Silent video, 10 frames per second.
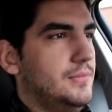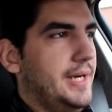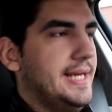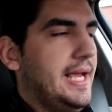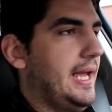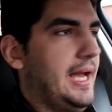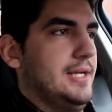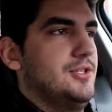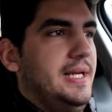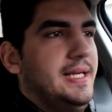
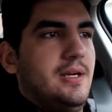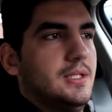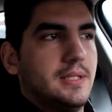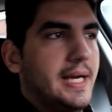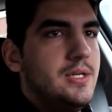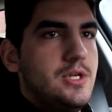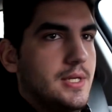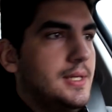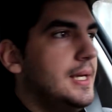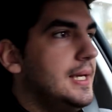any other
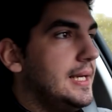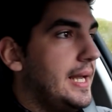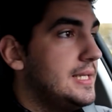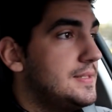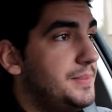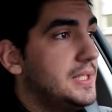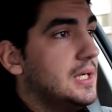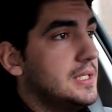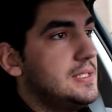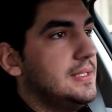engine, it's because you